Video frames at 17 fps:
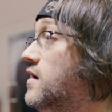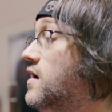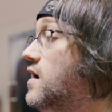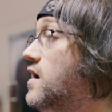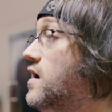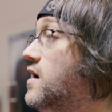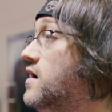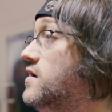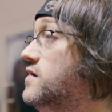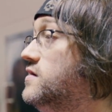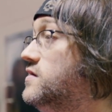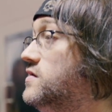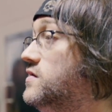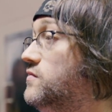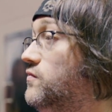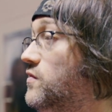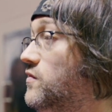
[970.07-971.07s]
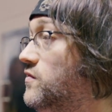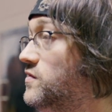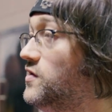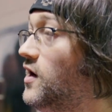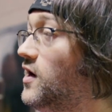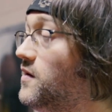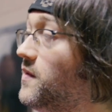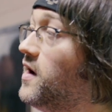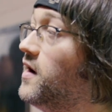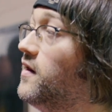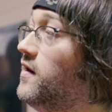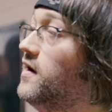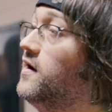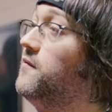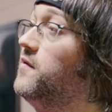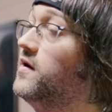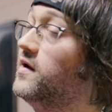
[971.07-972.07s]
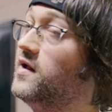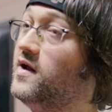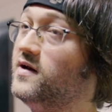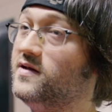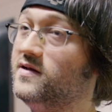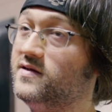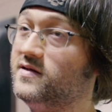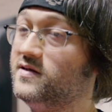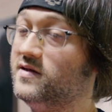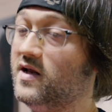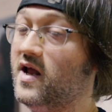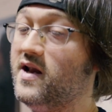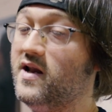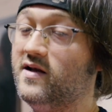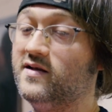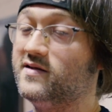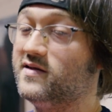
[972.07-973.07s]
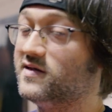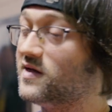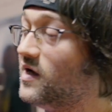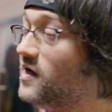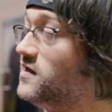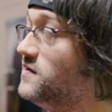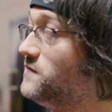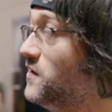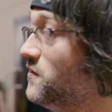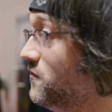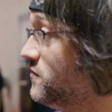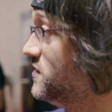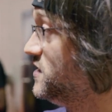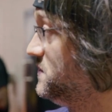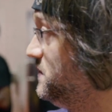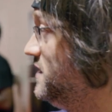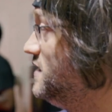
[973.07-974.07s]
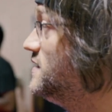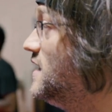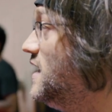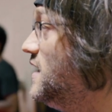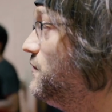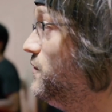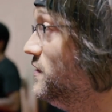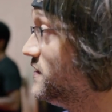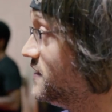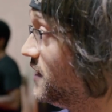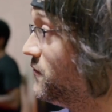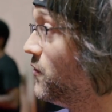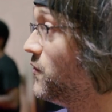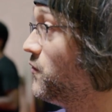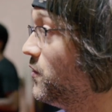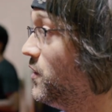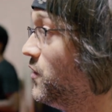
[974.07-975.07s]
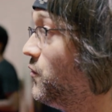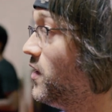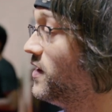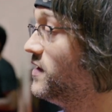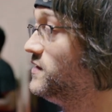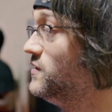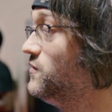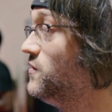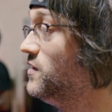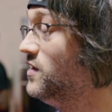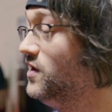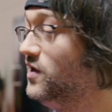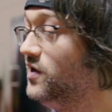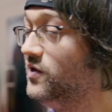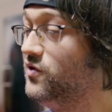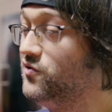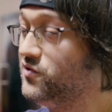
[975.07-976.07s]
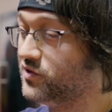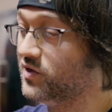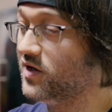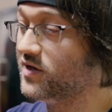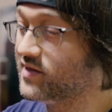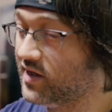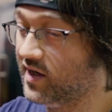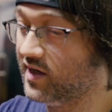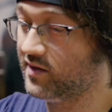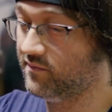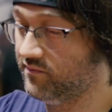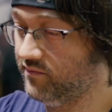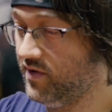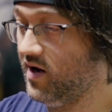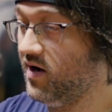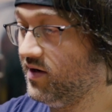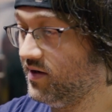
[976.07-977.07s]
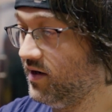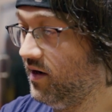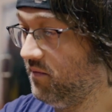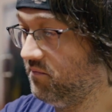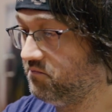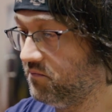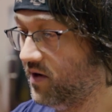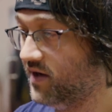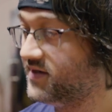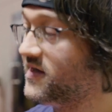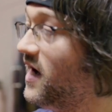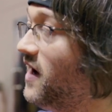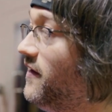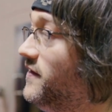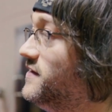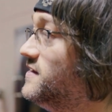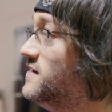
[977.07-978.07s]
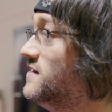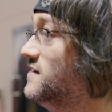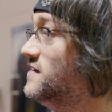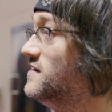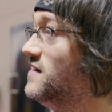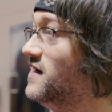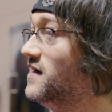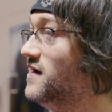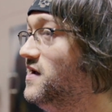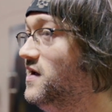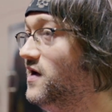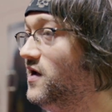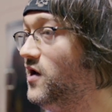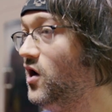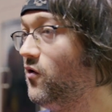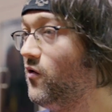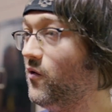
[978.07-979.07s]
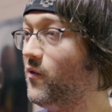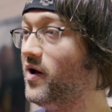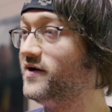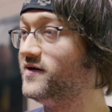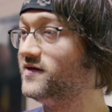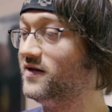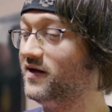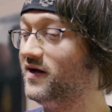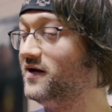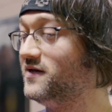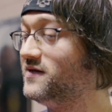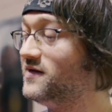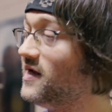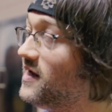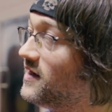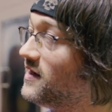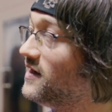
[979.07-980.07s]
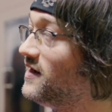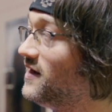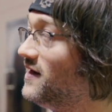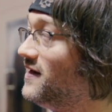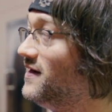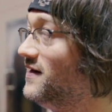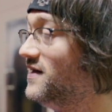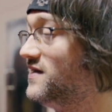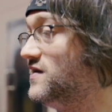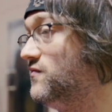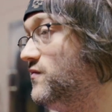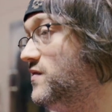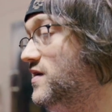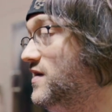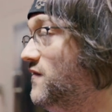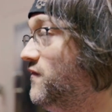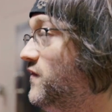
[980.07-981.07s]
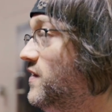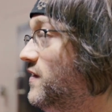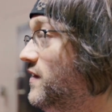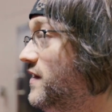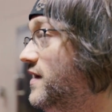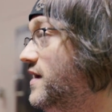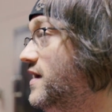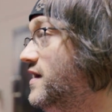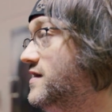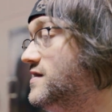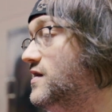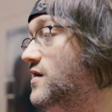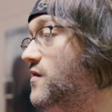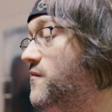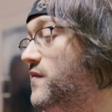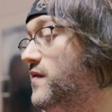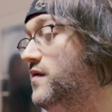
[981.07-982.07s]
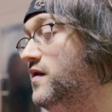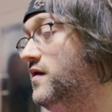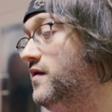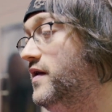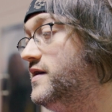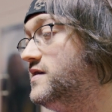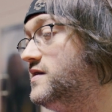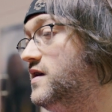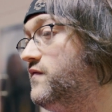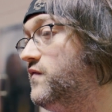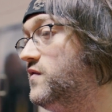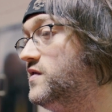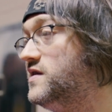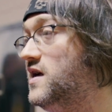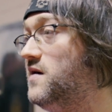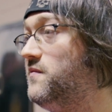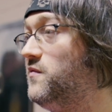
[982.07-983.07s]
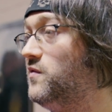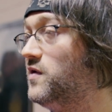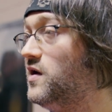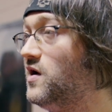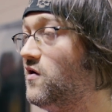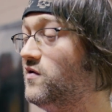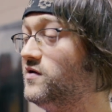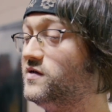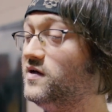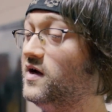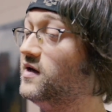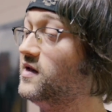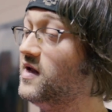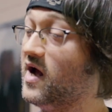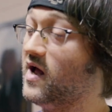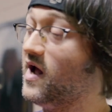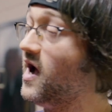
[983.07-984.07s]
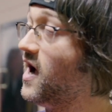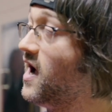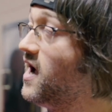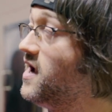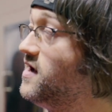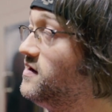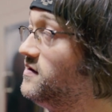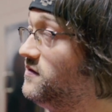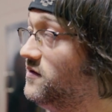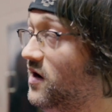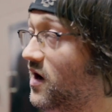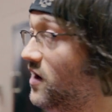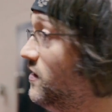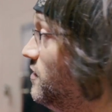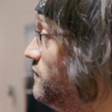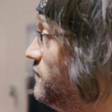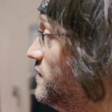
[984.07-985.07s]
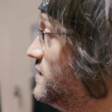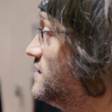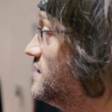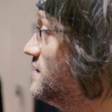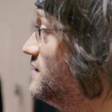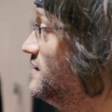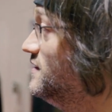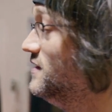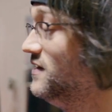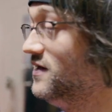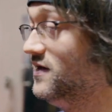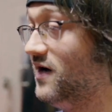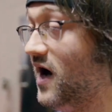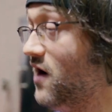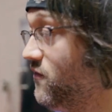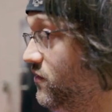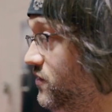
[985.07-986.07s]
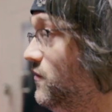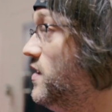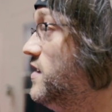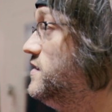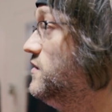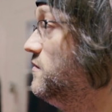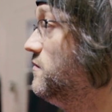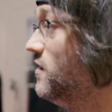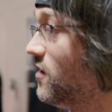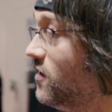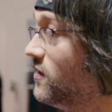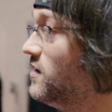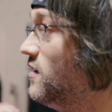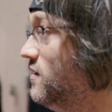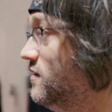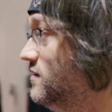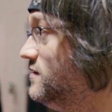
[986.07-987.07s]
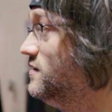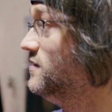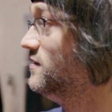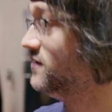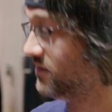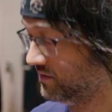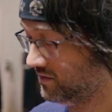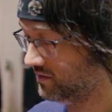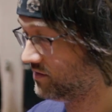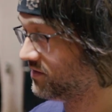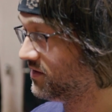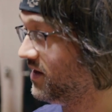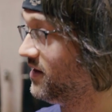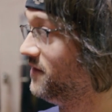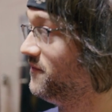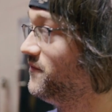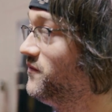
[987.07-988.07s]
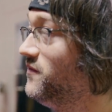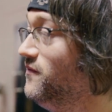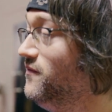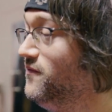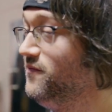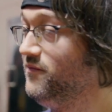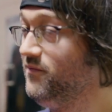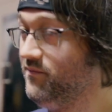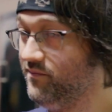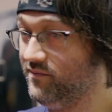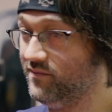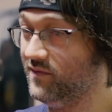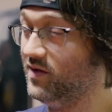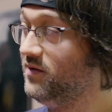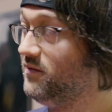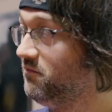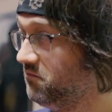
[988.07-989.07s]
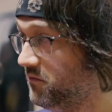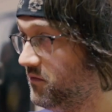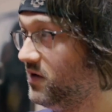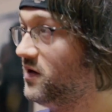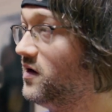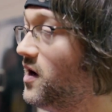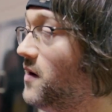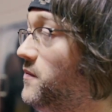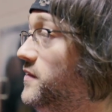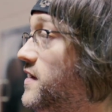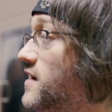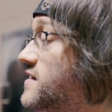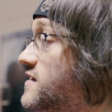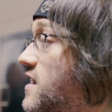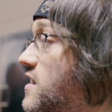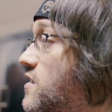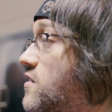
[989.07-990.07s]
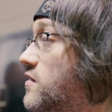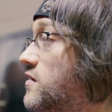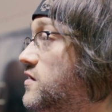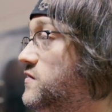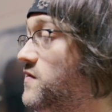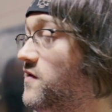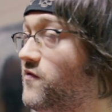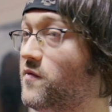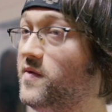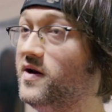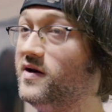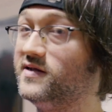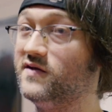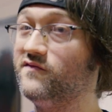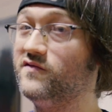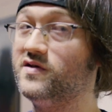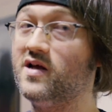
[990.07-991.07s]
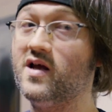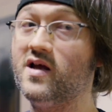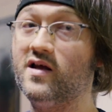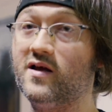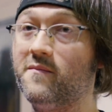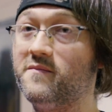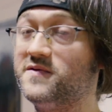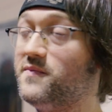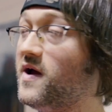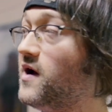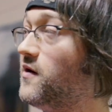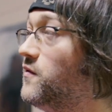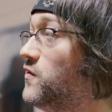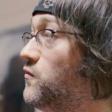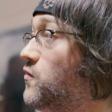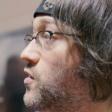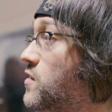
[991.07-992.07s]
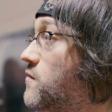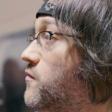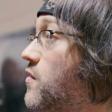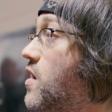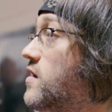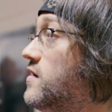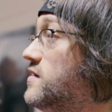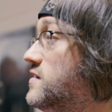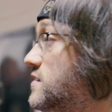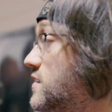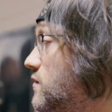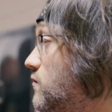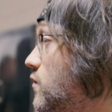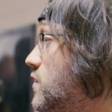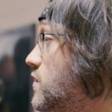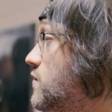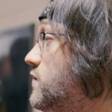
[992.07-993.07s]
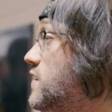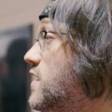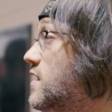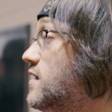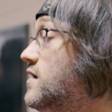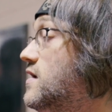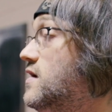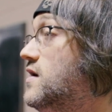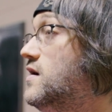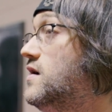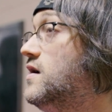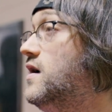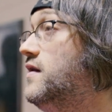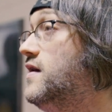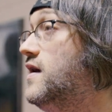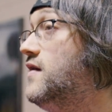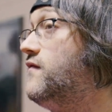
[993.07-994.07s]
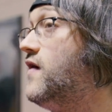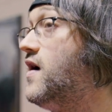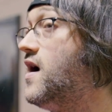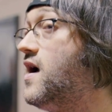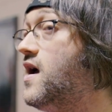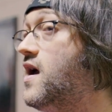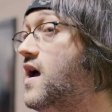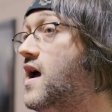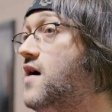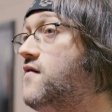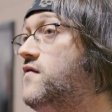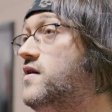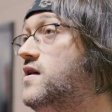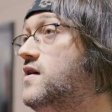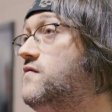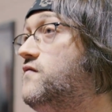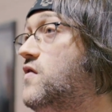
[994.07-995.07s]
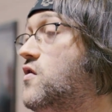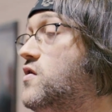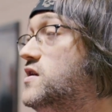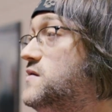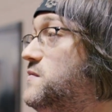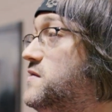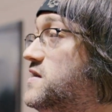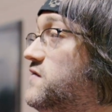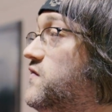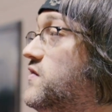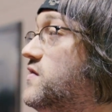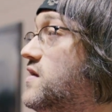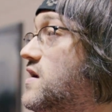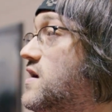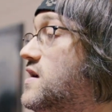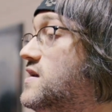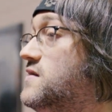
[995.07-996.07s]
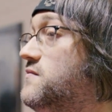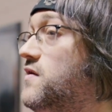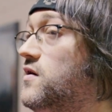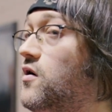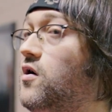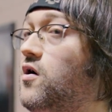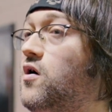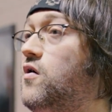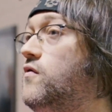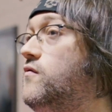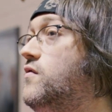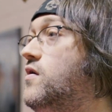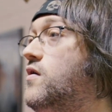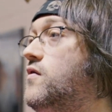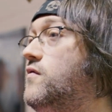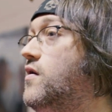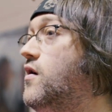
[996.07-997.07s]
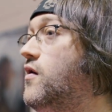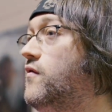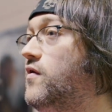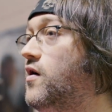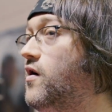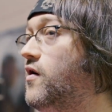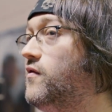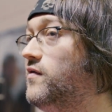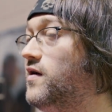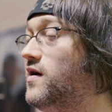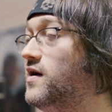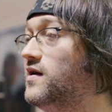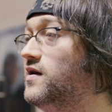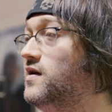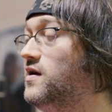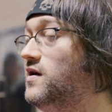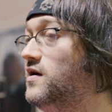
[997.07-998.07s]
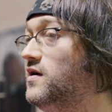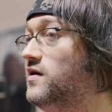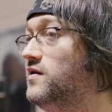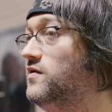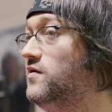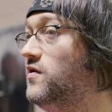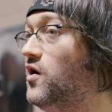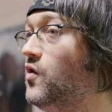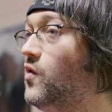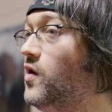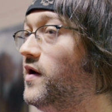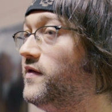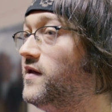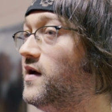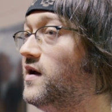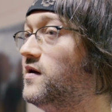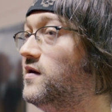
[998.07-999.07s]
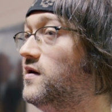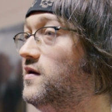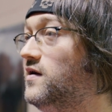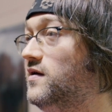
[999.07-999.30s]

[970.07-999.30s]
And we would talk about it, like, I'd be like, hey, does any does this concept artwork speak to anyone? Does anyone really want to do it? Usually, it's like then a, a silence. It's like no one wants to like take it unless they're really feeling it. So let's say, for example, Karen's like, yeah, I I love this. I really want to do it. I'm like, oh, Karen, take it couple days later, because we have our meetings every day, comes back with work in progress. What do you think? And then if I have any very specific things, like, oh, no, no, no, like, you know what, that